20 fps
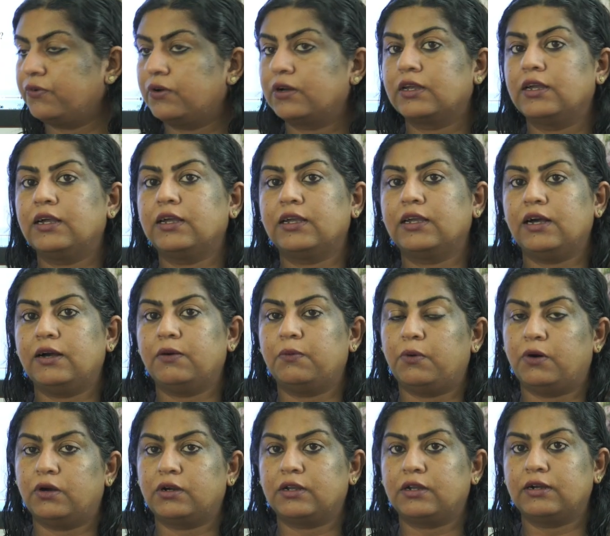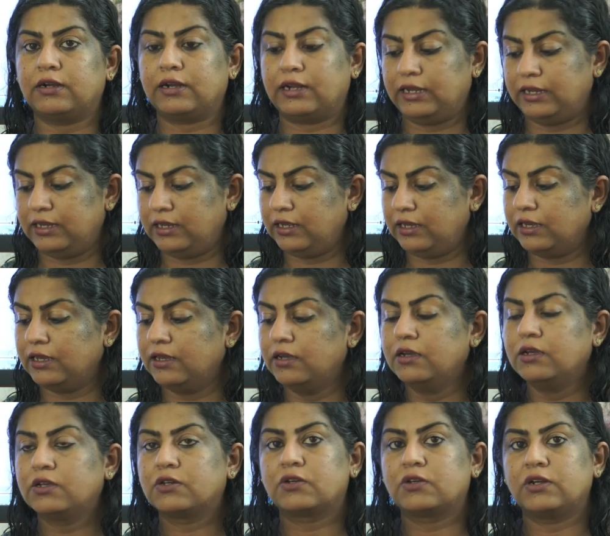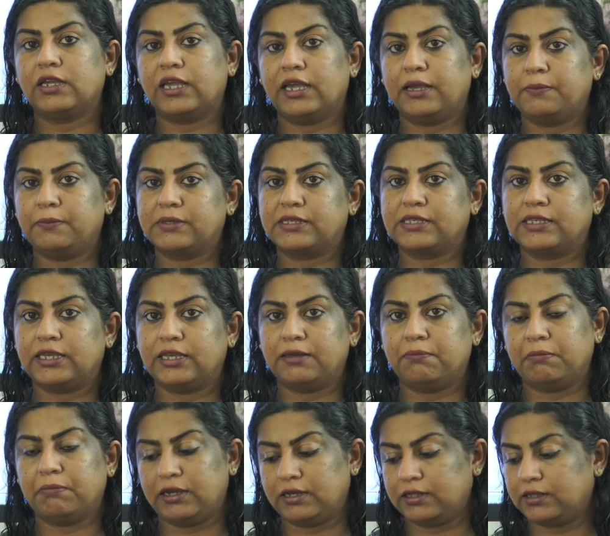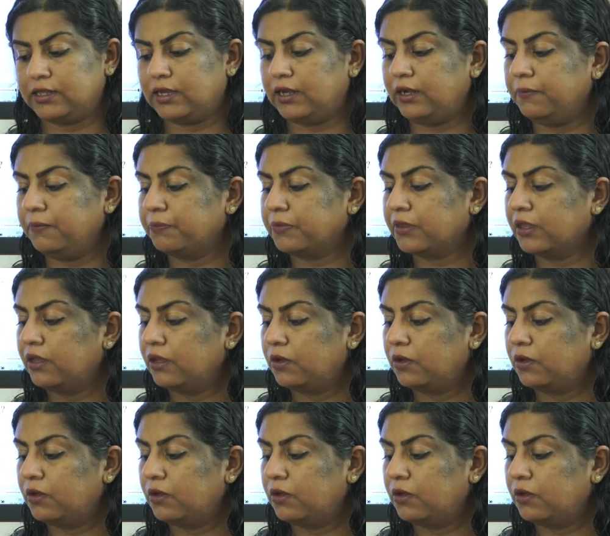for Ganga water cleaning? Sri M.C. Mehta.